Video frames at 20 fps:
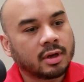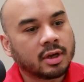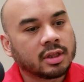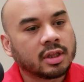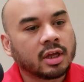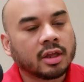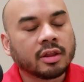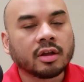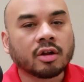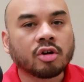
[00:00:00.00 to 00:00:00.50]

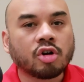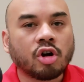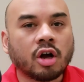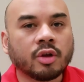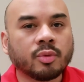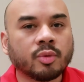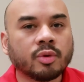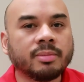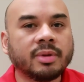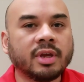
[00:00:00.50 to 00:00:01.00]
another
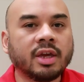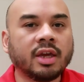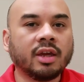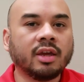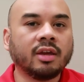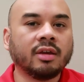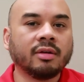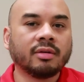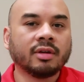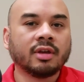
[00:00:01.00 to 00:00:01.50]
con would
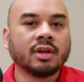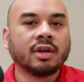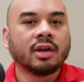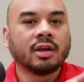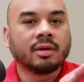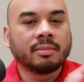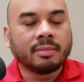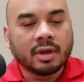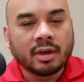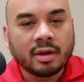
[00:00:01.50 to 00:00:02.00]
be,
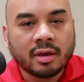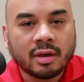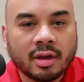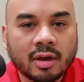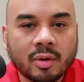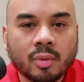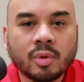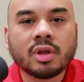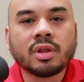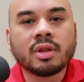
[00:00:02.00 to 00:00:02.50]

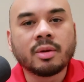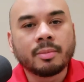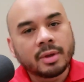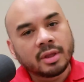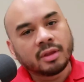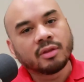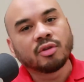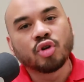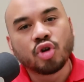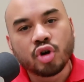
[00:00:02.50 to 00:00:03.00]
it would have
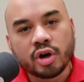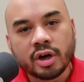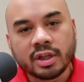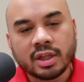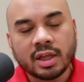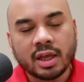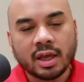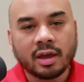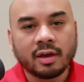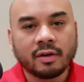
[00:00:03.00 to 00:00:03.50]
been
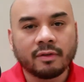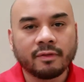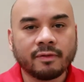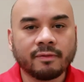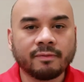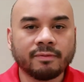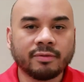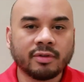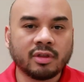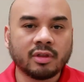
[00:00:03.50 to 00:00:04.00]
good if
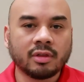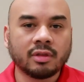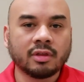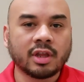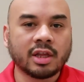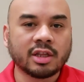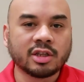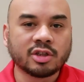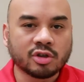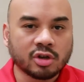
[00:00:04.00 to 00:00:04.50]

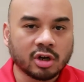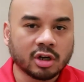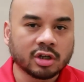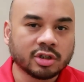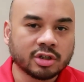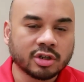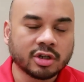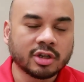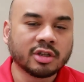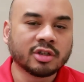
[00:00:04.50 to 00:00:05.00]
the
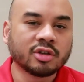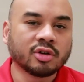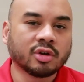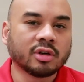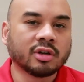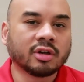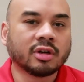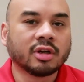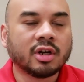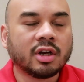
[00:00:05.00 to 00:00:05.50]
instructions
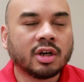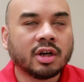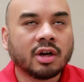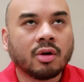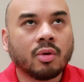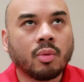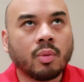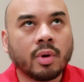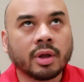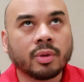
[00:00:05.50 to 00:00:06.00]
or
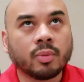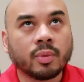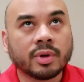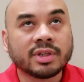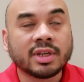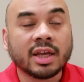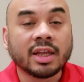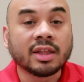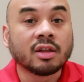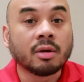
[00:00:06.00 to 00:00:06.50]
what
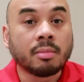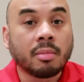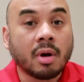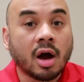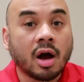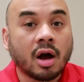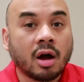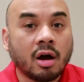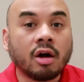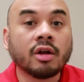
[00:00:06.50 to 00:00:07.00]
was in the
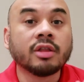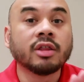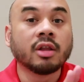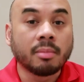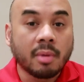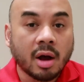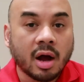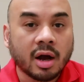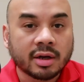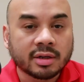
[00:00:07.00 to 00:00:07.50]
box, on the
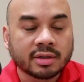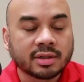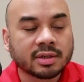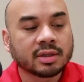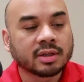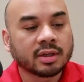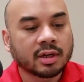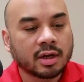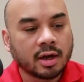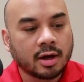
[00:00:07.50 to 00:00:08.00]

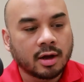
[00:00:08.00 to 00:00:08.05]
box,